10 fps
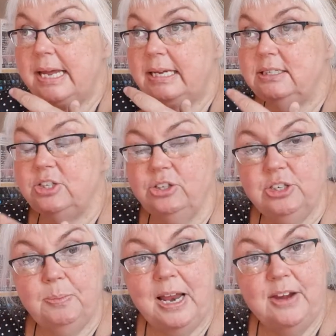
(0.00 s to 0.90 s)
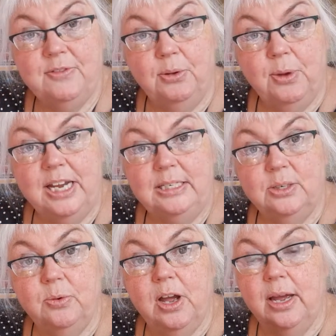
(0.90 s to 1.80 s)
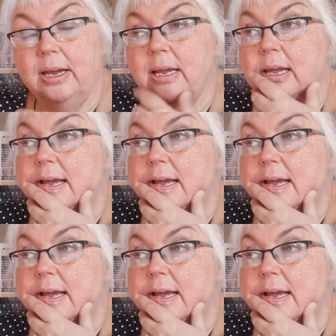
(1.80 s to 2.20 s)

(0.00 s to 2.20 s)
Such a playful way to work.